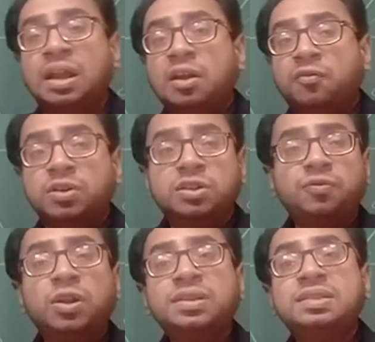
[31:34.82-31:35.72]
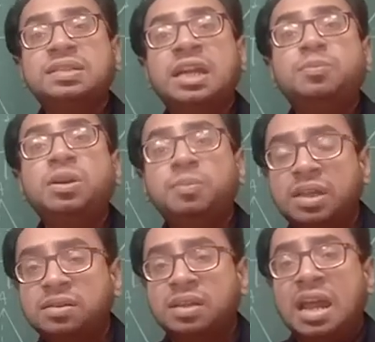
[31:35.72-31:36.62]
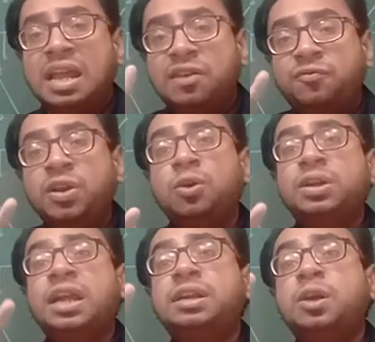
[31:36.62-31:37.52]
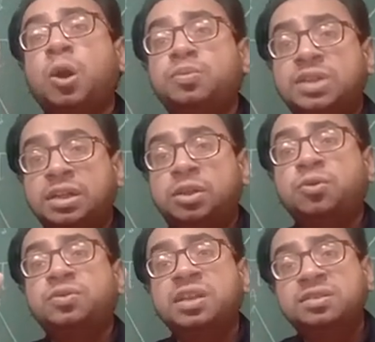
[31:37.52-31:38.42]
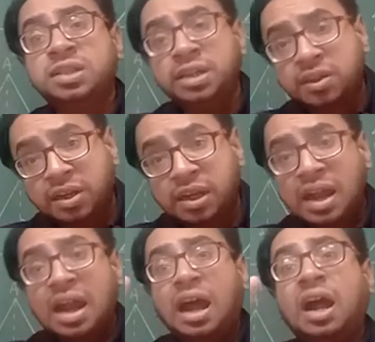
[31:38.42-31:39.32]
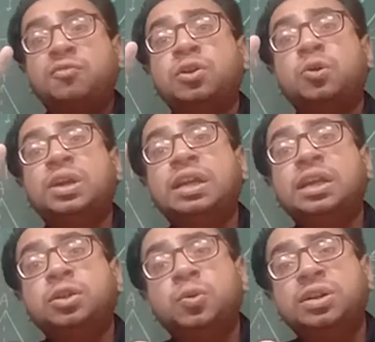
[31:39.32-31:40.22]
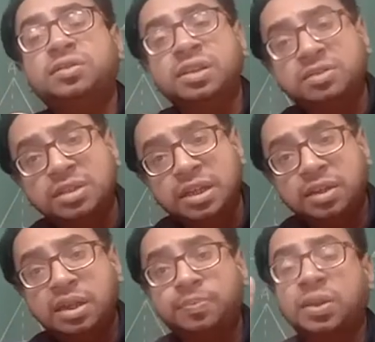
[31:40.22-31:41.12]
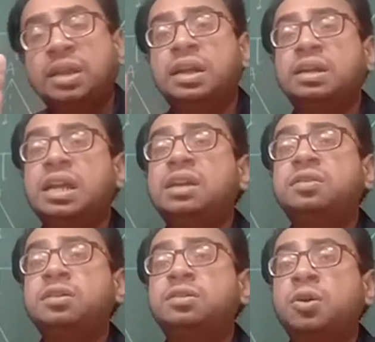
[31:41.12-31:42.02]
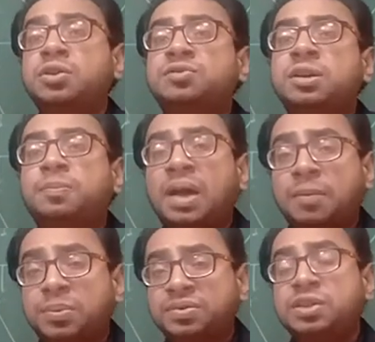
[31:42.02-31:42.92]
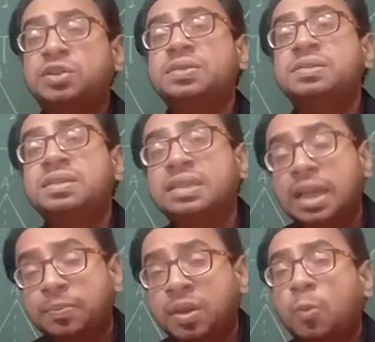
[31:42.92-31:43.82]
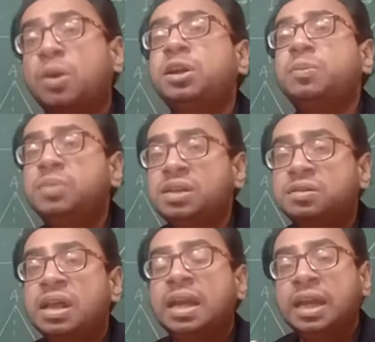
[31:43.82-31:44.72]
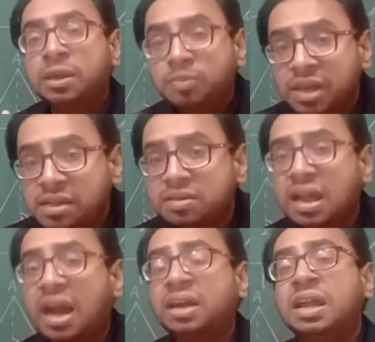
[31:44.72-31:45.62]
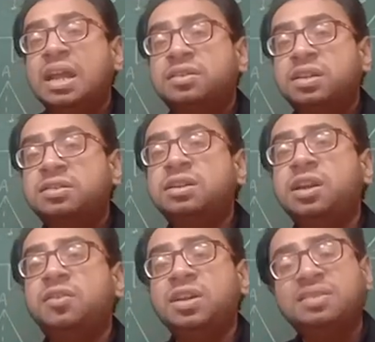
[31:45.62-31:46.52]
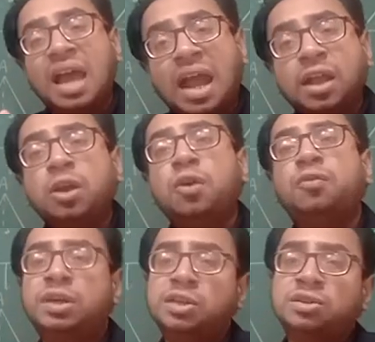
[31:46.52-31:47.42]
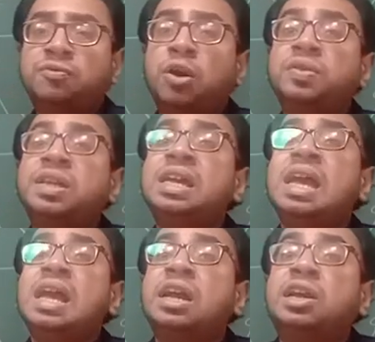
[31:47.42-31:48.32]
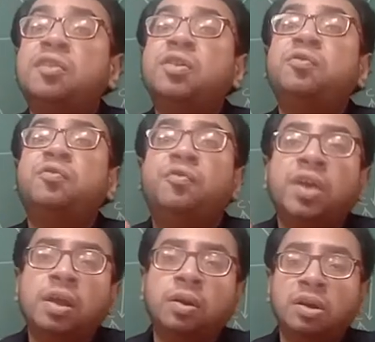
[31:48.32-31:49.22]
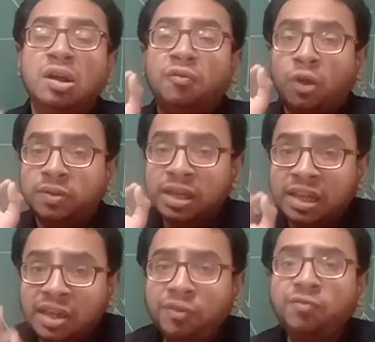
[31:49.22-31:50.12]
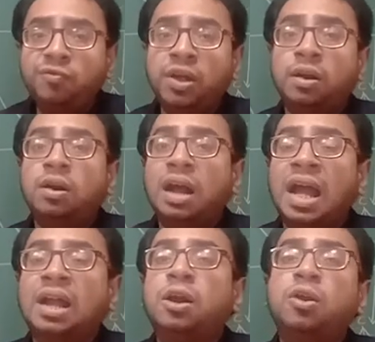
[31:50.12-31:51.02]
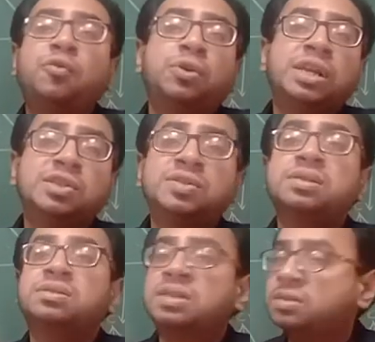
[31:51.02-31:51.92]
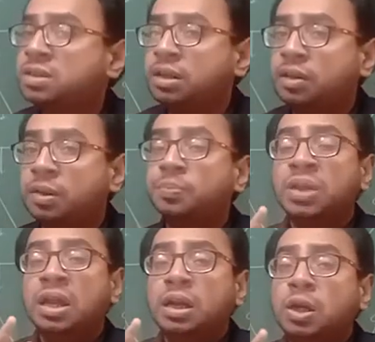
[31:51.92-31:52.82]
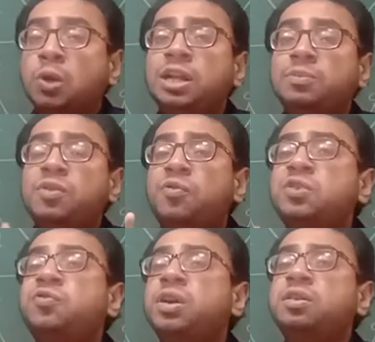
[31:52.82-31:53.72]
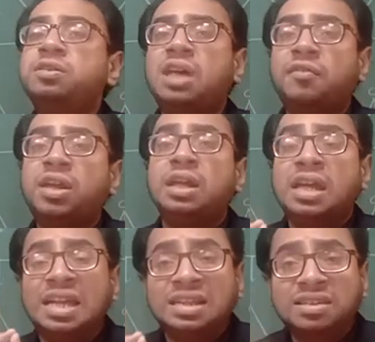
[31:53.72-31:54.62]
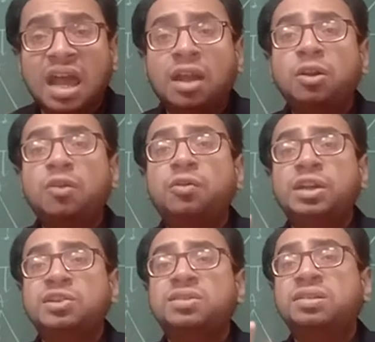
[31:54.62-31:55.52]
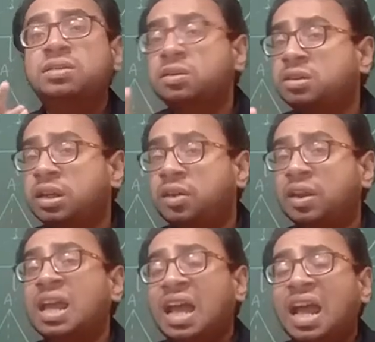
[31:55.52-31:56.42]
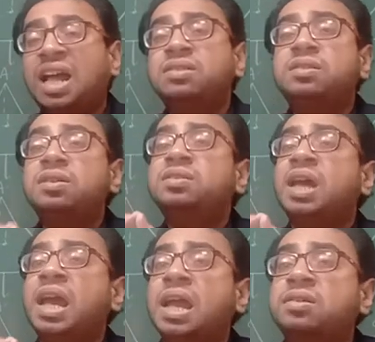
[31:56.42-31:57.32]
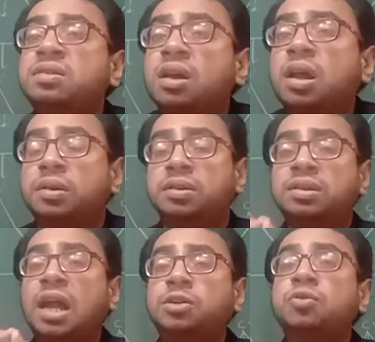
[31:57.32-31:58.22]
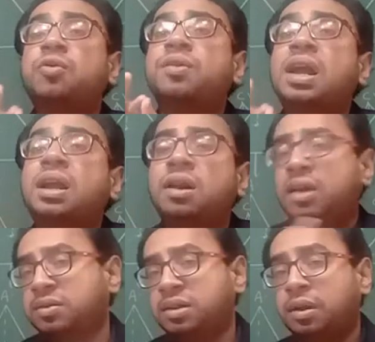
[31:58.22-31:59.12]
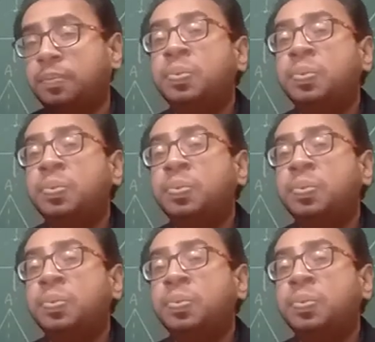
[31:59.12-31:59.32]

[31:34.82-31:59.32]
First of all, the statement means if we rotate an object through 60 degree, after rotating through its 60 degree, it attains its original position same. What it means? It means that 60 degrees angle of rotation for the given figure. For the given figure, angle of rotation is 60 degree. Now tell me which figure is having its angle of rotation as 60 degree. Answer is hexagon, that too regular hexagon.